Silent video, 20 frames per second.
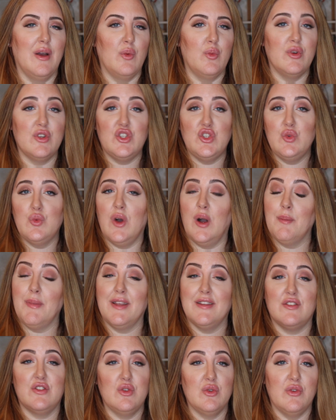Would you want
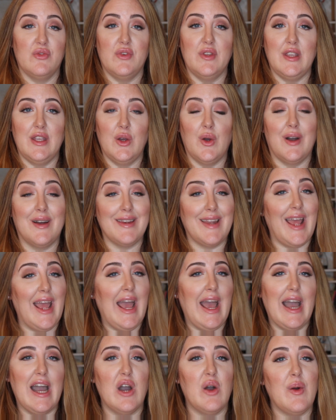me to do a video on
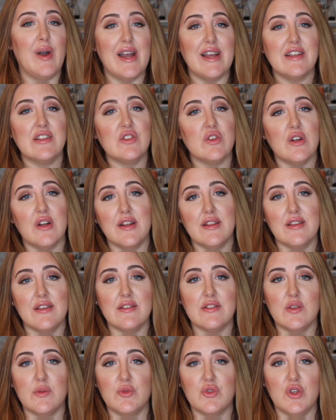how I started
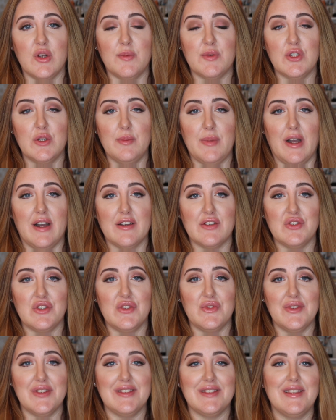this subscription box
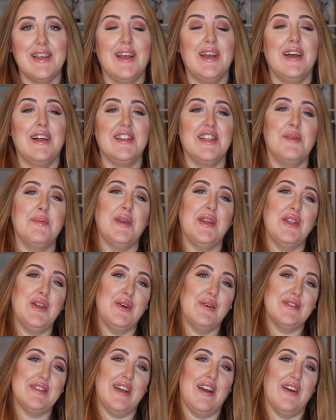service? Let me
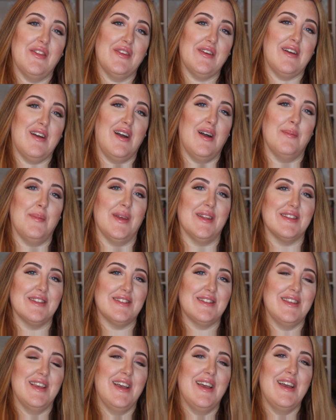know down in the
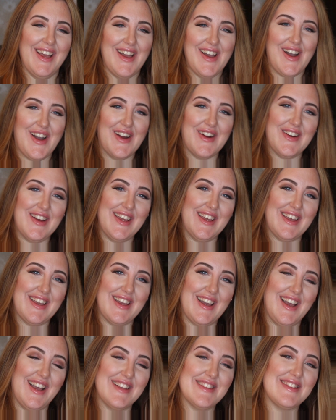comments. Alright
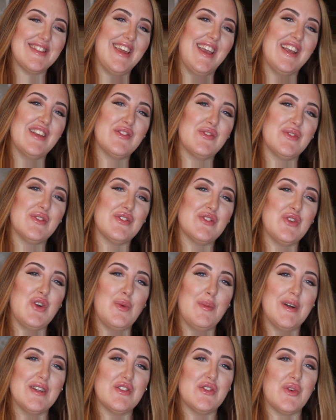guys, thanks so
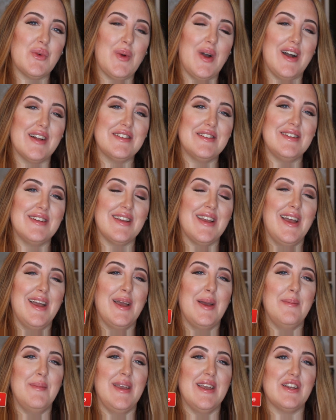much for watching.
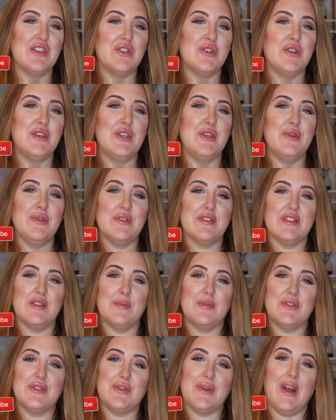Make sure you
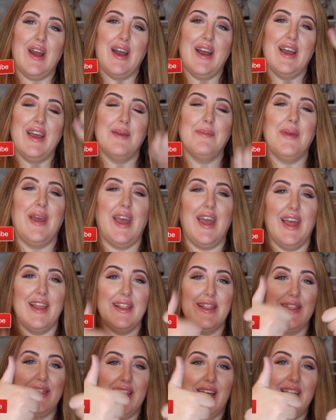subscribe
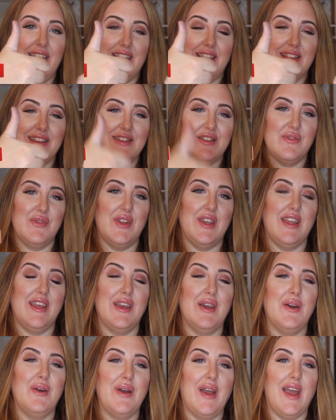and like this
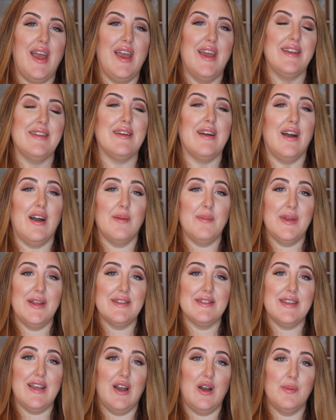video and
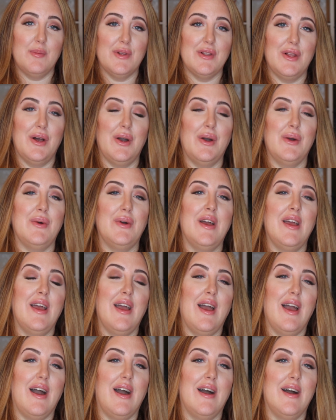comment down below.
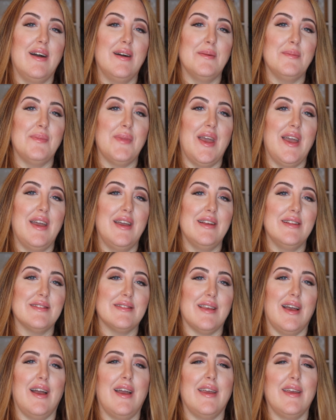And
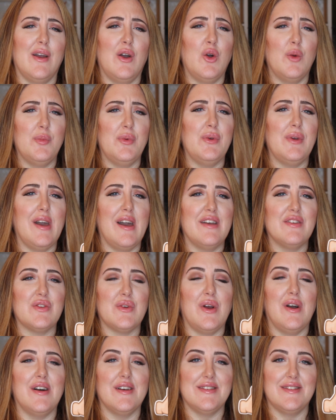I hope you guys
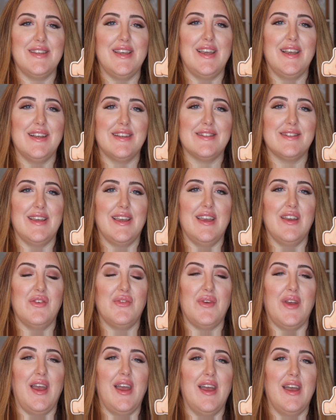are all staying
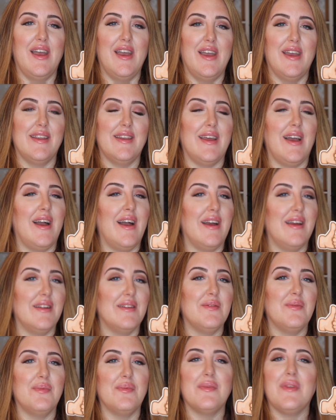safe, and
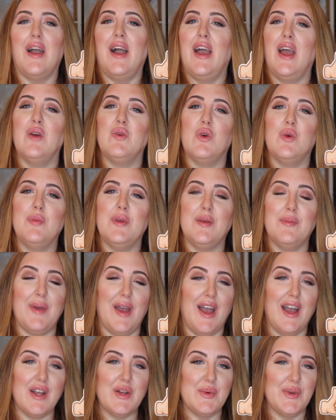I will be
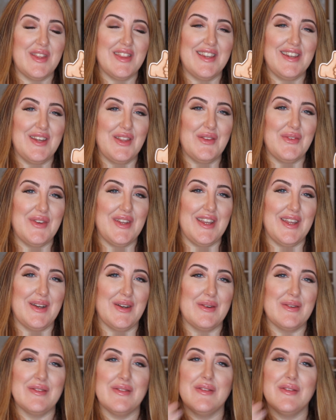back with another video.